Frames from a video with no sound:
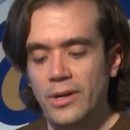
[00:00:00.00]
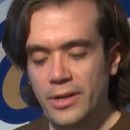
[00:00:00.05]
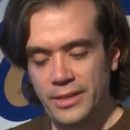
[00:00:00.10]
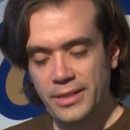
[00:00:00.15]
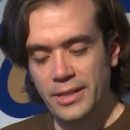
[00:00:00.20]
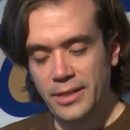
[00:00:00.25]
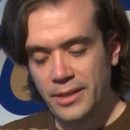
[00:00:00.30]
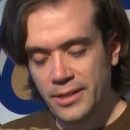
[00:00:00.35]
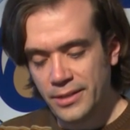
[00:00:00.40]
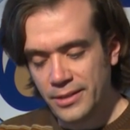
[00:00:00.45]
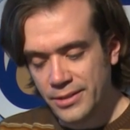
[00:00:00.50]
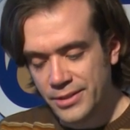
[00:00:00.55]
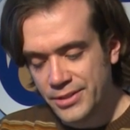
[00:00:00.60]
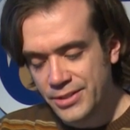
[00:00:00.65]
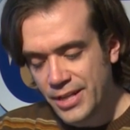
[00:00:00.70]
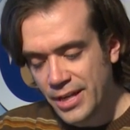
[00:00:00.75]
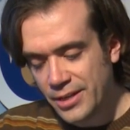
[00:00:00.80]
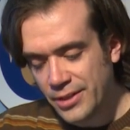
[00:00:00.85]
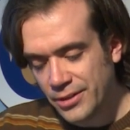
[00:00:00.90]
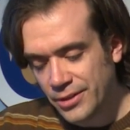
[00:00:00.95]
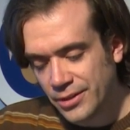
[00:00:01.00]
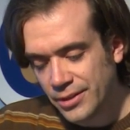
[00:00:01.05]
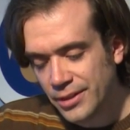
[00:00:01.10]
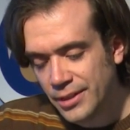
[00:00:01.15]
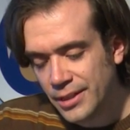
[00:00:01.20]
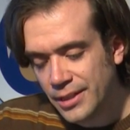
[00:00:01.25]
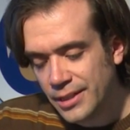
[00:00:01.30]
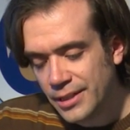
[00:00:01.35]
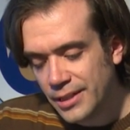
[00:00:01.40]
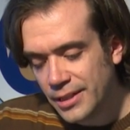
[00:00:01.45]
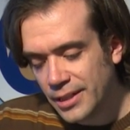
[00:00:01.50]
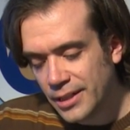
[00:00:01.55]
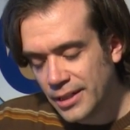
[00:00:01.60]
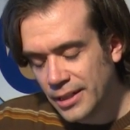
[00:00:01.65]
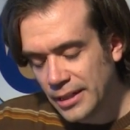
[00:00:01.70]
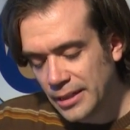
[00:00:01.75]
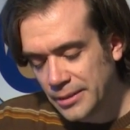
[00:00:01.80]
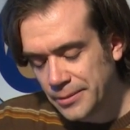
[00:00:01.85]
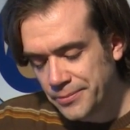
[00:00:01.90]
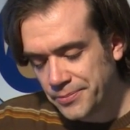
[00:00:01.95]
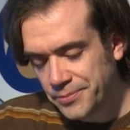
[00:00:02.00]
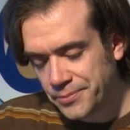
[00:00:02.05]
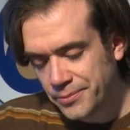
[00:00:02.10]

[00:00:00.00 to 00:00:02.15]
And the, the Sentinel uh,